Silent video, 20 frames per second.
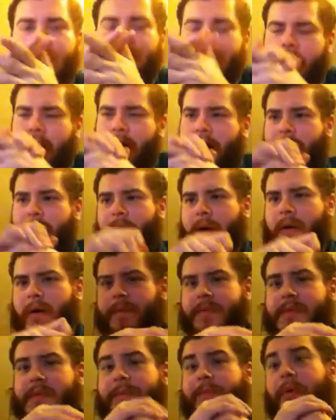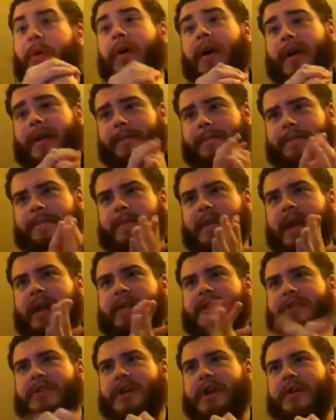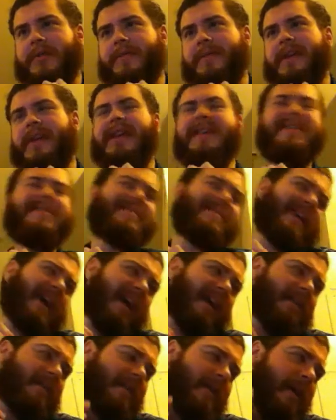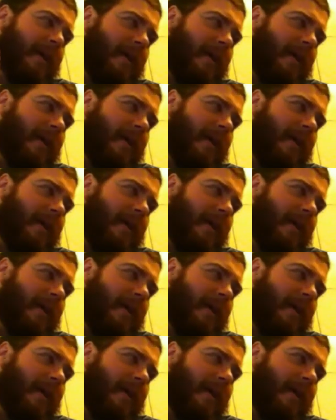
But the point, ladies and gentlemen, is that